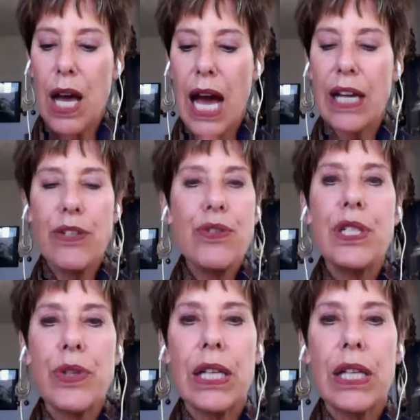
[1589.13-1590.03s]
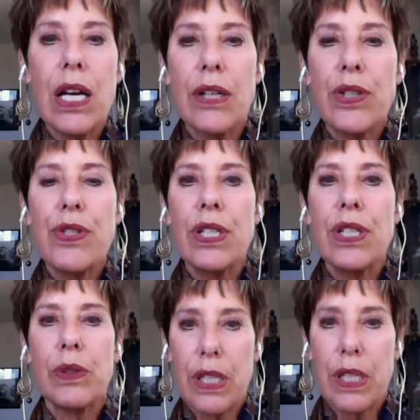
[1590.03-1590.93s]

How do you deal with that loss? How do you deal?